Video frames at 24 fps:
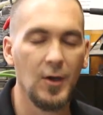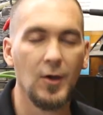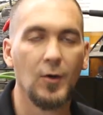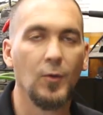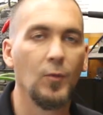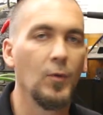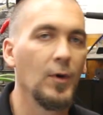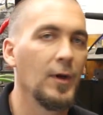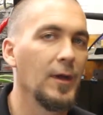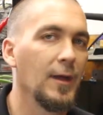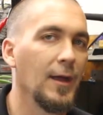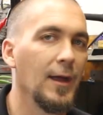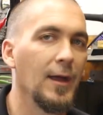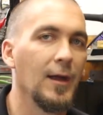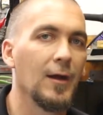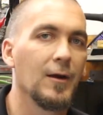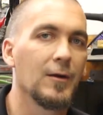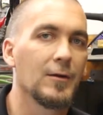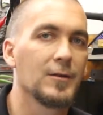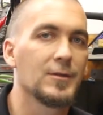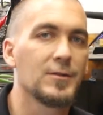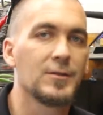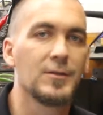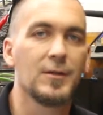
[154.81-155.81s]
When hair
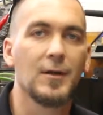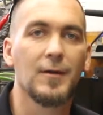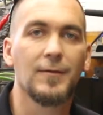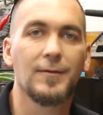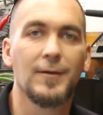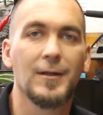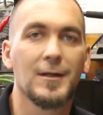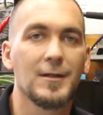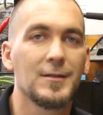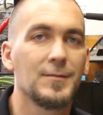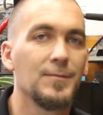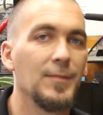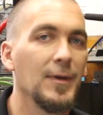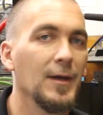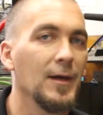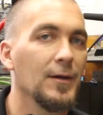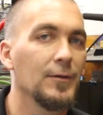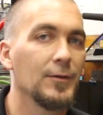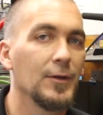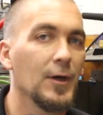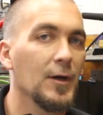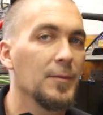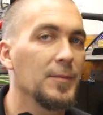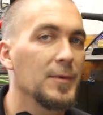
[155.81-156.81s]
and stuff gets
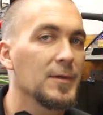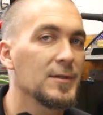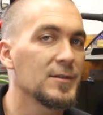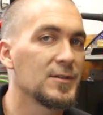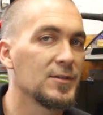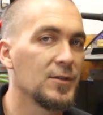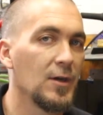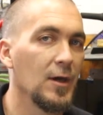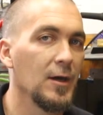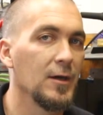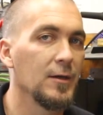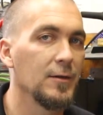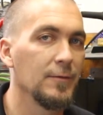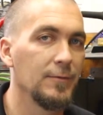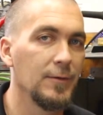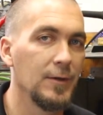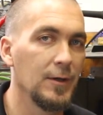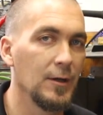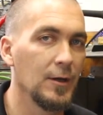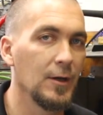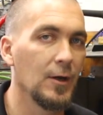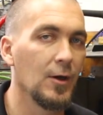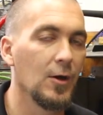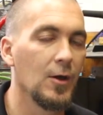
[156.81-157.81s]
bound up inside of
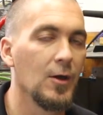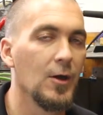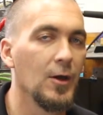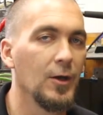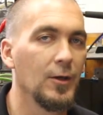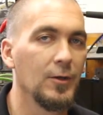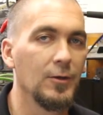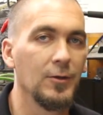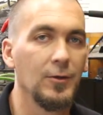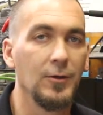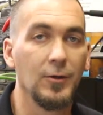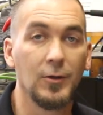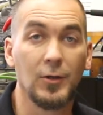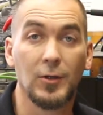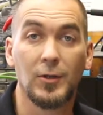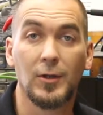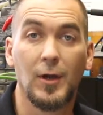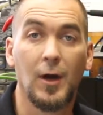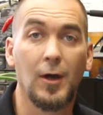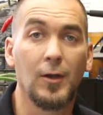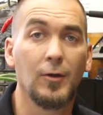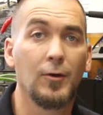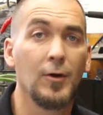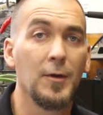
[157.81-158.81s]
here, you can
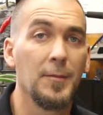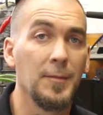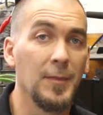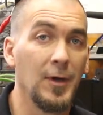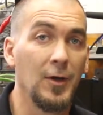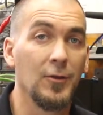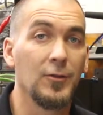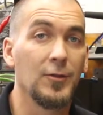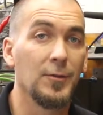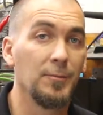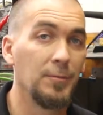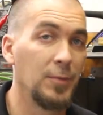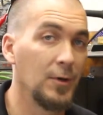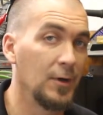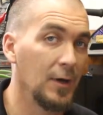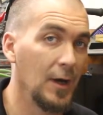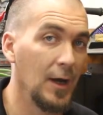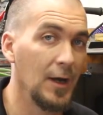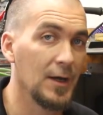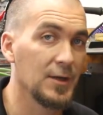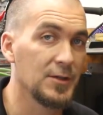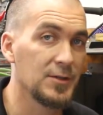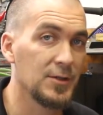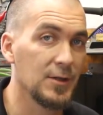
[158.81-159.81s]
not only melt the
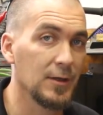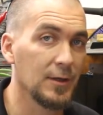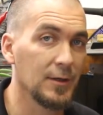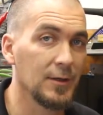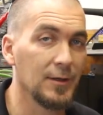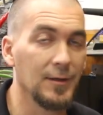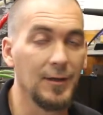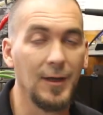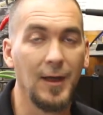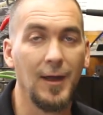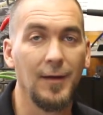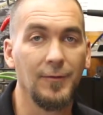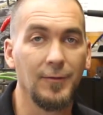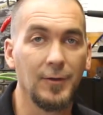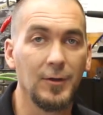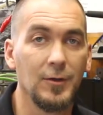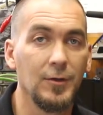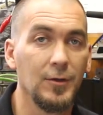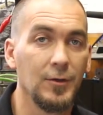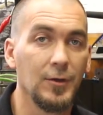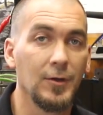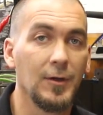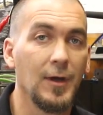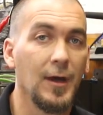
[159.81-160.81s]
plastic, having
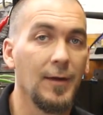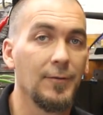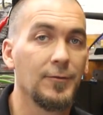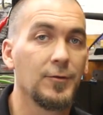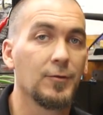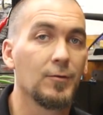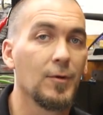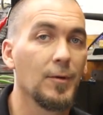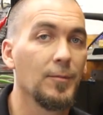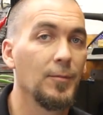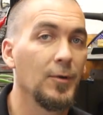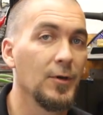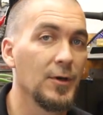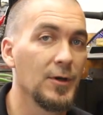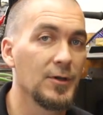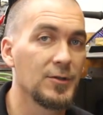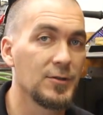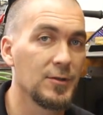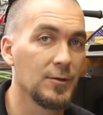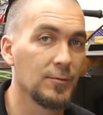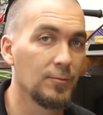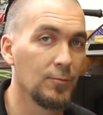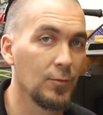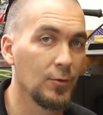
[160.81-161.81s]
you to have to replace
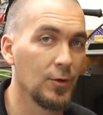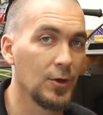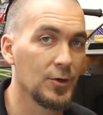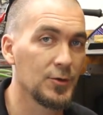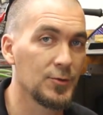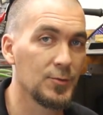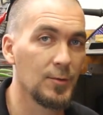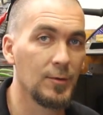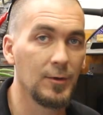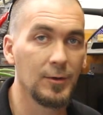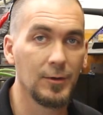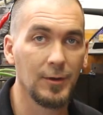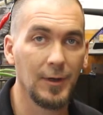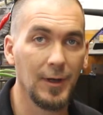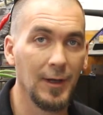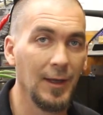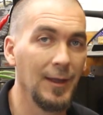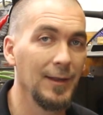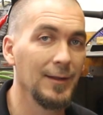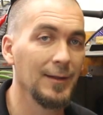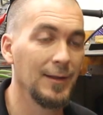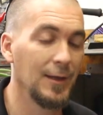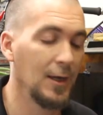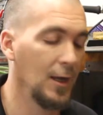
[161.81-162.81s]
the brush roller
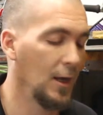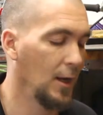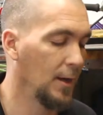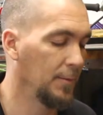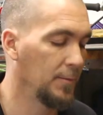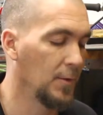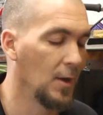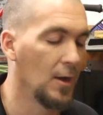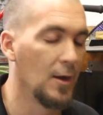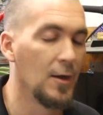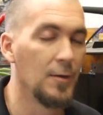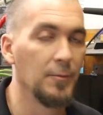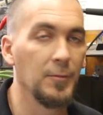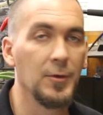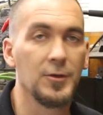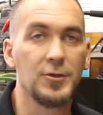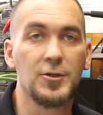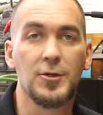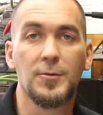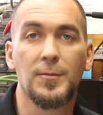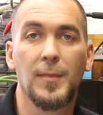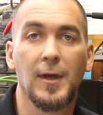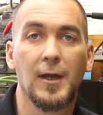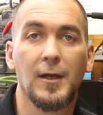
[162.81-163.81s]
end cap, but
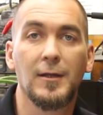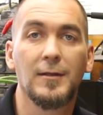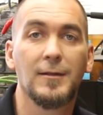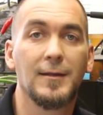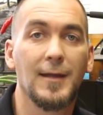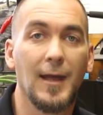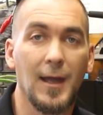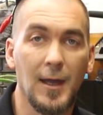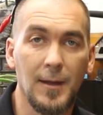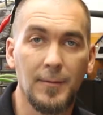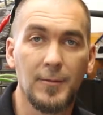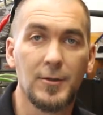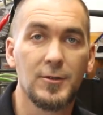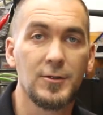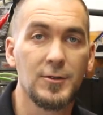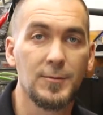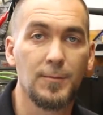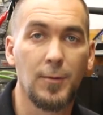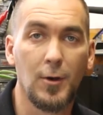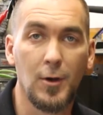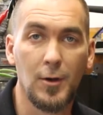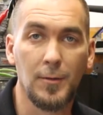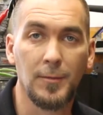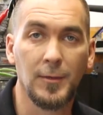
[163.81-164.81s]
you may damage
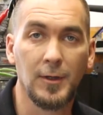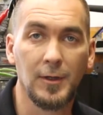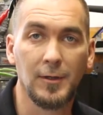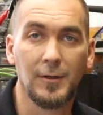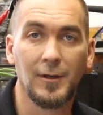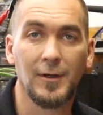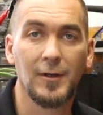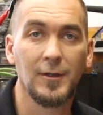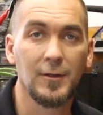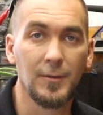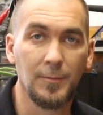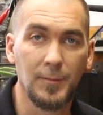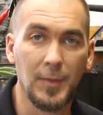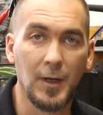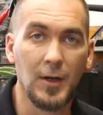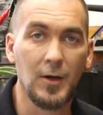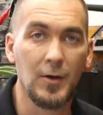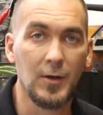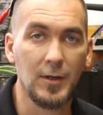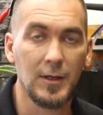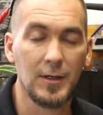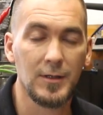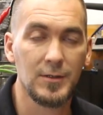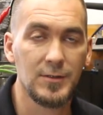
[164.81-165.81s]
permanently the
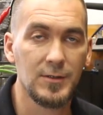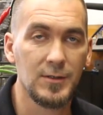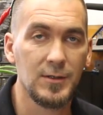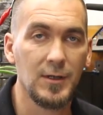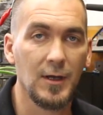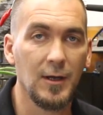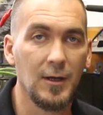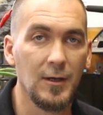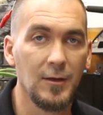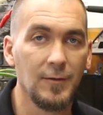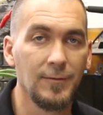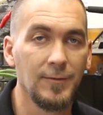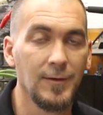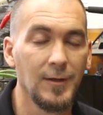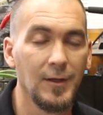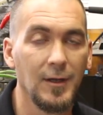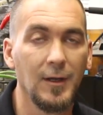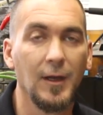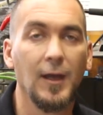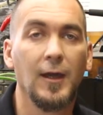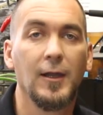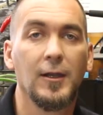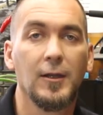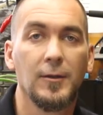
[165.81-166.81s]
bearing itself,
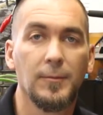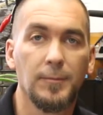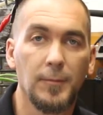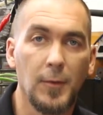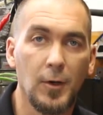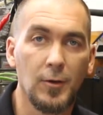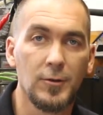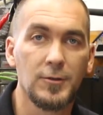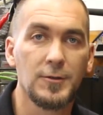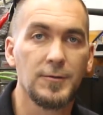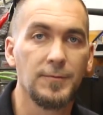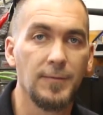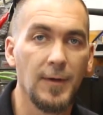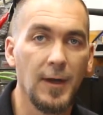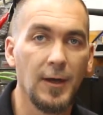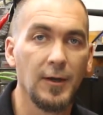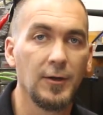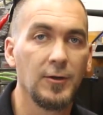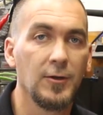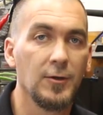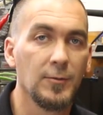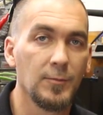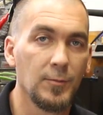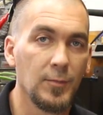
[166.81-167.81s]
and in most
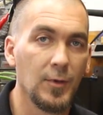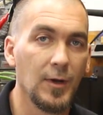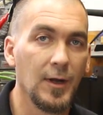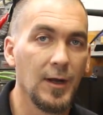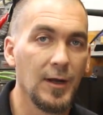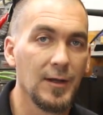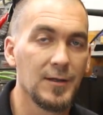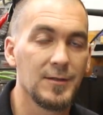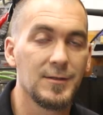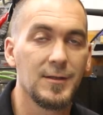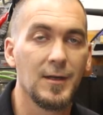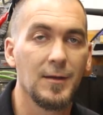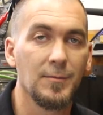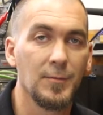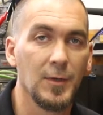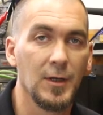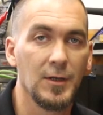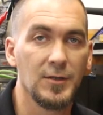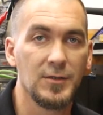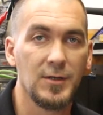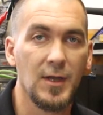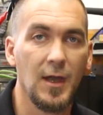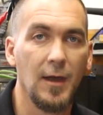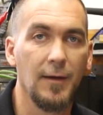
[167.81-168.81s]
vacuum brands that
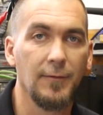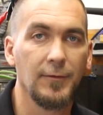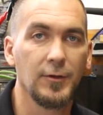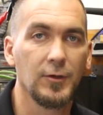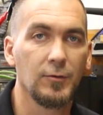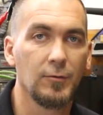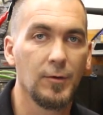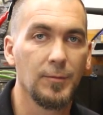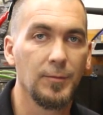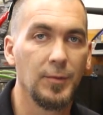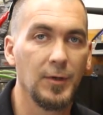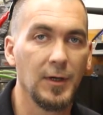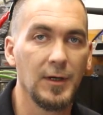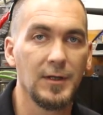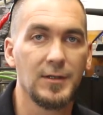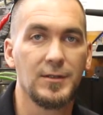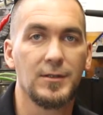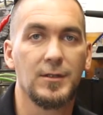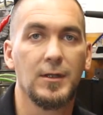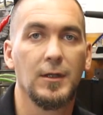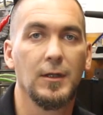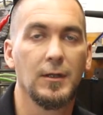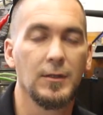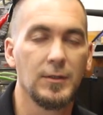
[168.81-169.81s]
means having to replace
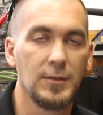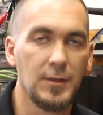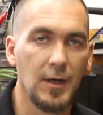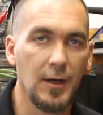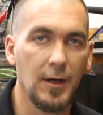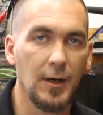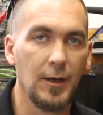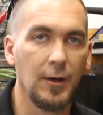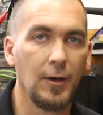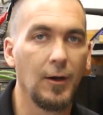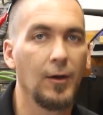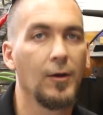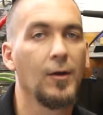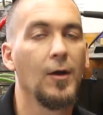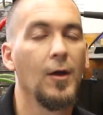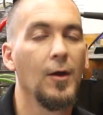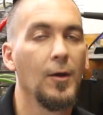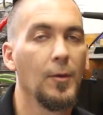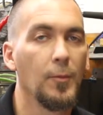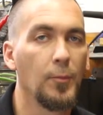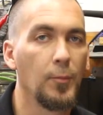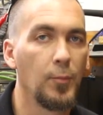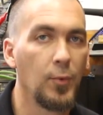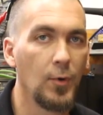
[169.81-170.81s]
the entire
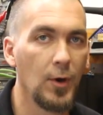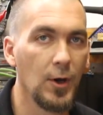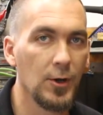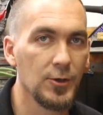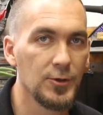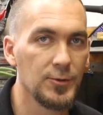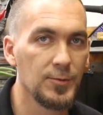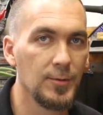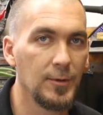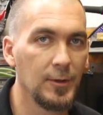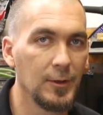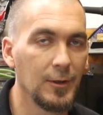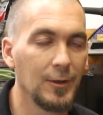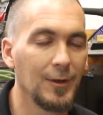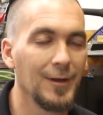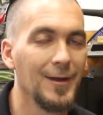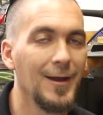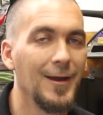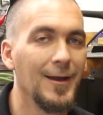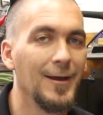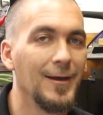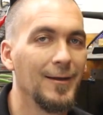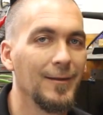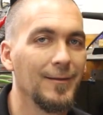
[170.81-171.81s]
brush roller.
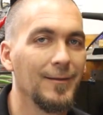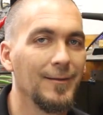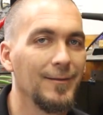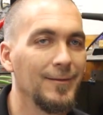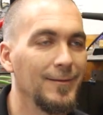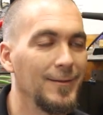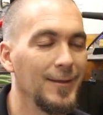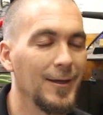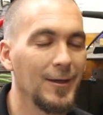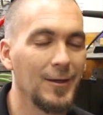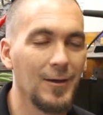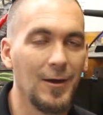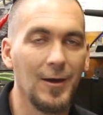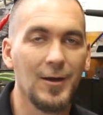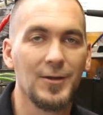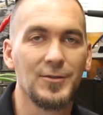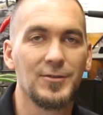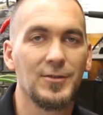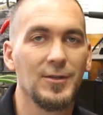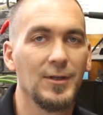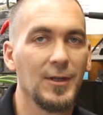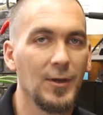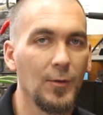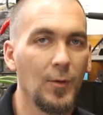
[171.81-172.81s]
They
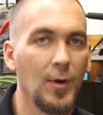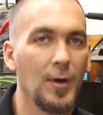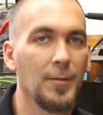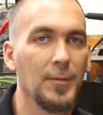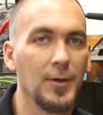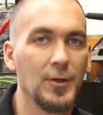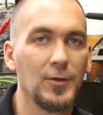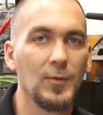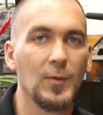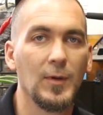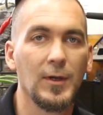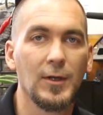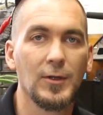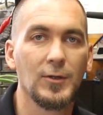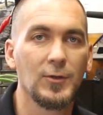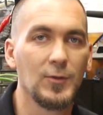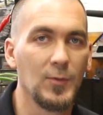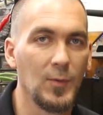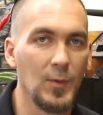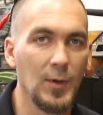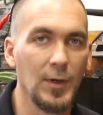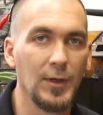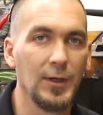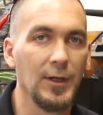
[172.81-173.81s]
cost anywhere between
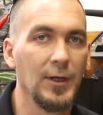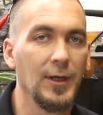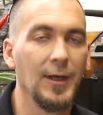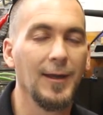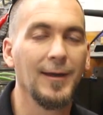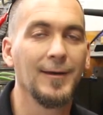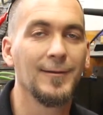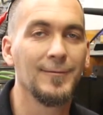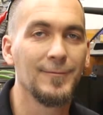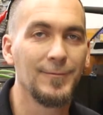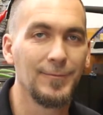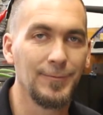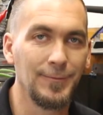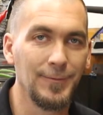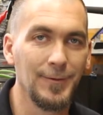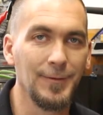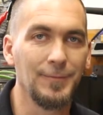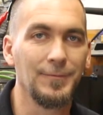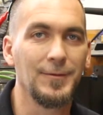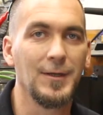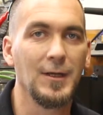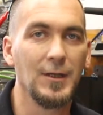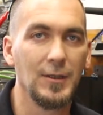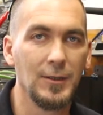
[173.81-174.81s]
$20 and
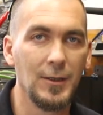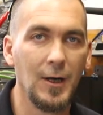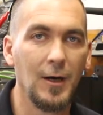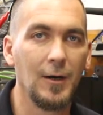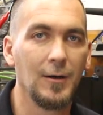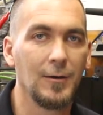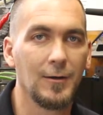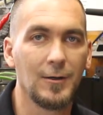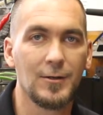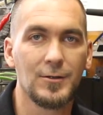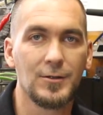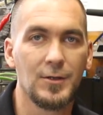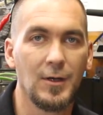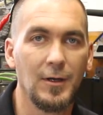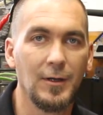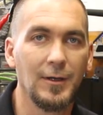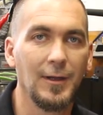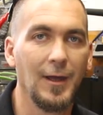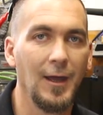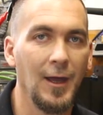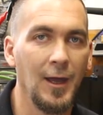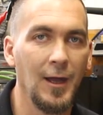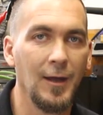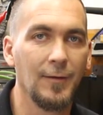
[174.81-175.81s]
$50 on
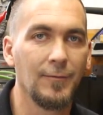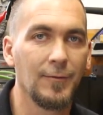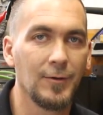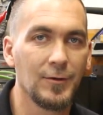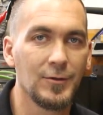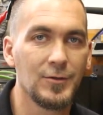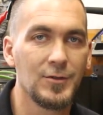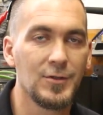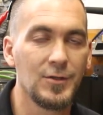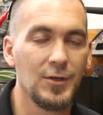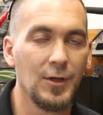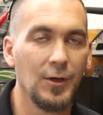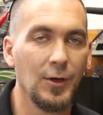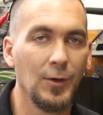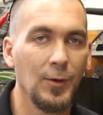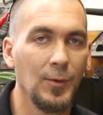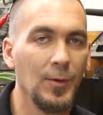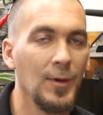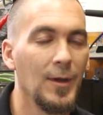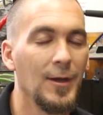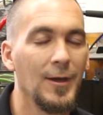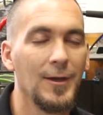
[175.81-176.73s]
average, so